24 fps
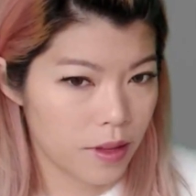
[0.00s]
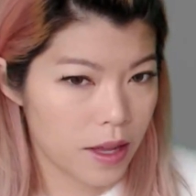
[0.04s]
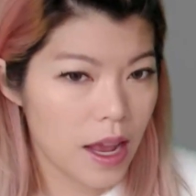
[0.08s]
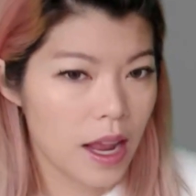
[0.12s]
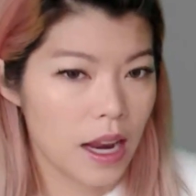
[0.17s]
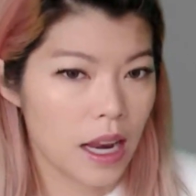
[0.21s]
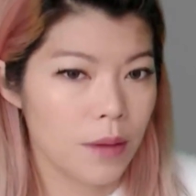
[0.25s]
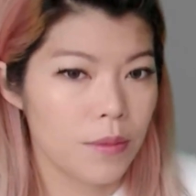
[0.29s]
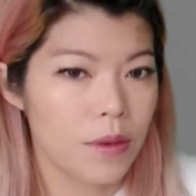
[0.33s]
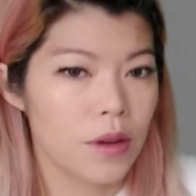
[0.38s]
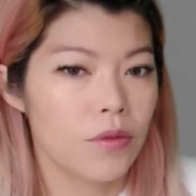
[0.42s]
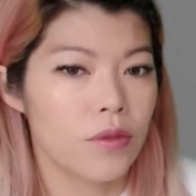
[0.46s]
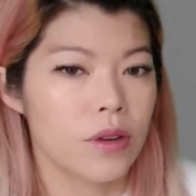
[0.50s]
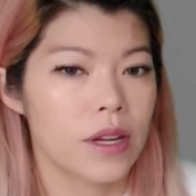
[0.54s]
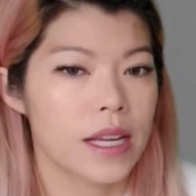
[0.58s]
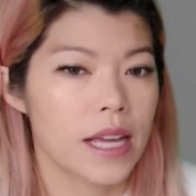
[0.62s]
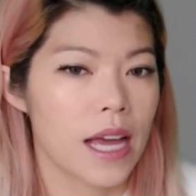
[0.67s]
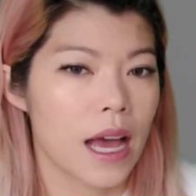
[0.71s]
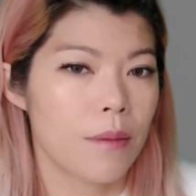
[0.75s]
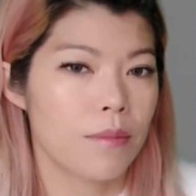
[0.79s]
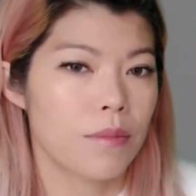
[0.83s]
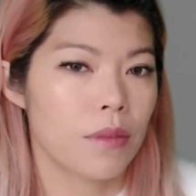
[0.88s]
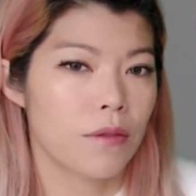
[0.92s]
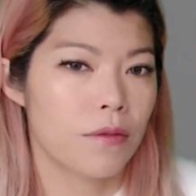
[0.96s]
Let me
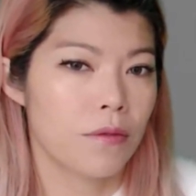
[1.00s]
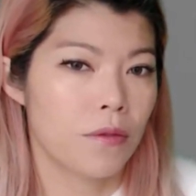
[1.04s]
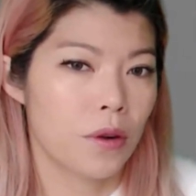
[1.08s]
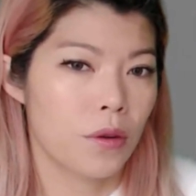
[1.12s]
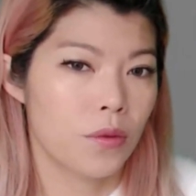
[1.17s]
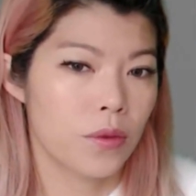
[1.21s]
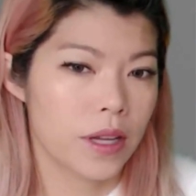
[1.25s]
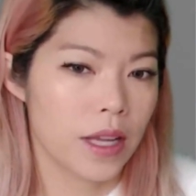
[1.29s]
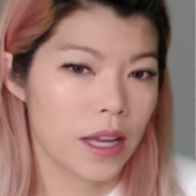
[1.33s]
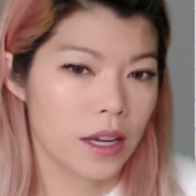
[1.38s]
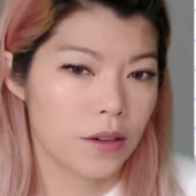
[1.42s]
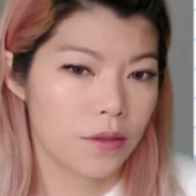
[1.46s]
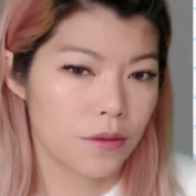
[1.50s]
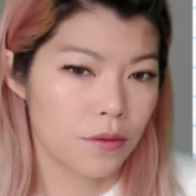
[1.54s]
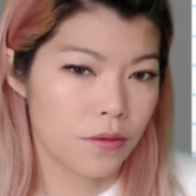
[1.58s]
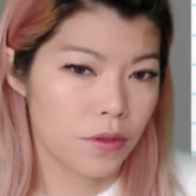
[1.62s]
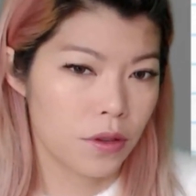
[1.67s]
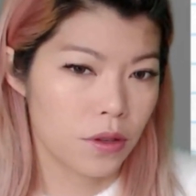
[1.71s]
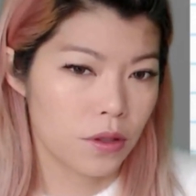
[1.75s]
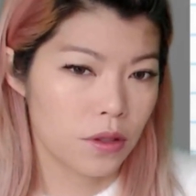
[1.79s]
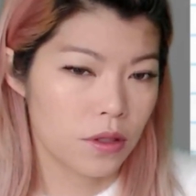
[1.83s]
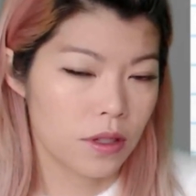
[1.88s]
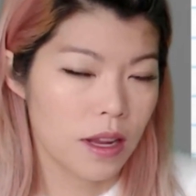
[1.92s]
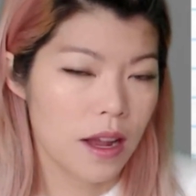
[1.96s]
recap before we get
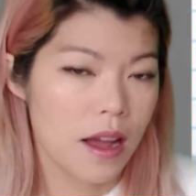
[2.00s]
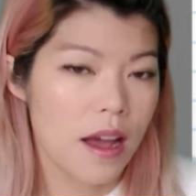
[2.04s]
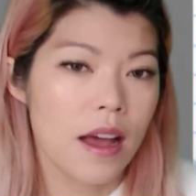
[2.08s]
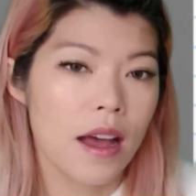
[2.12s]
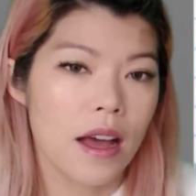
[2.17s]
confused.